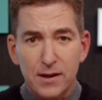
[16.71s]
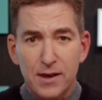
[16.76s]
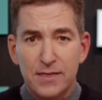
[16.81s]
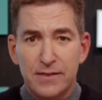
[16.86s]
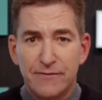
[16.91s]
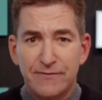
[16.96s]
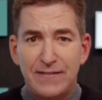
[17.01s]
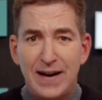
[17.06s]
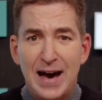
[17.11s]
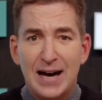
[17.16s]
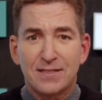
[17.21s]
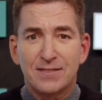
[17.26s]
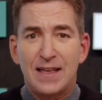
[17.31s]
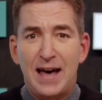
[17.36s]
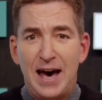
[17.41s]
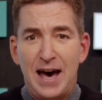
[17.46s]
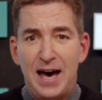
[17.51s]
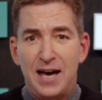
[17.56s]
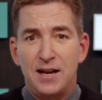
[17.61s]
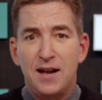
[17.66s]
the fact
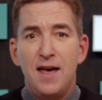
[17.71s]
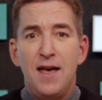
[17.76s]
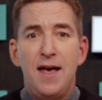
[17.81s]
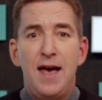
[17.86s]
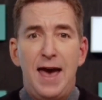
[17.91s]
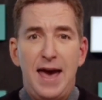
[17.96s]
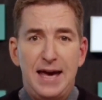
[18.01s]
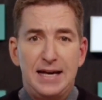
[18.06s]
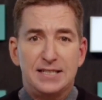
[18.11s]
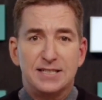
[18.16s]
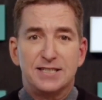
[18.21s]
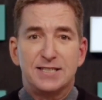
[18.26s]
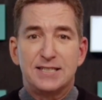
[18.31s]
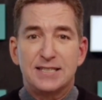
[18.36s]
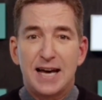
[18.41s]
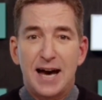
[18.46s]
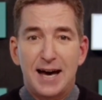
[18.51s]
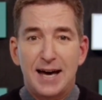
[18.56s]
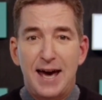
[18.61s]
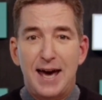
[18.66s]
that a
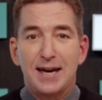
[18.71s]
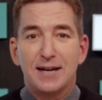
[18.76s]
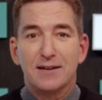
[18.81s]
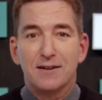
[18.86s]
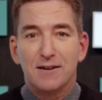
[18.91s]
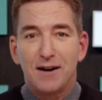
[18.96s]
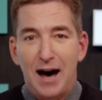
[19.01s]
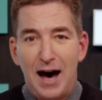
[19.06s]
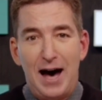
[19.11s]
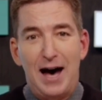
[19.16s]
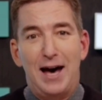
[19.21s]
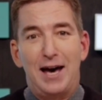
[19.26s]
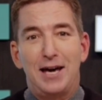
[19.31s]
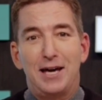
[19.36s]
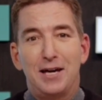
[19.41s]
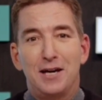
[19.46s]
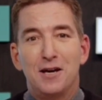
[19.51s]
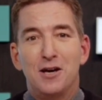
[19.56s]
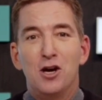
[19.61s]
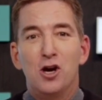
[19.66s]
CIA
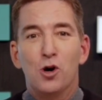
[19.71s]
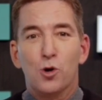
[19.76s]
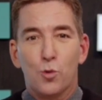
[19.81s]
lie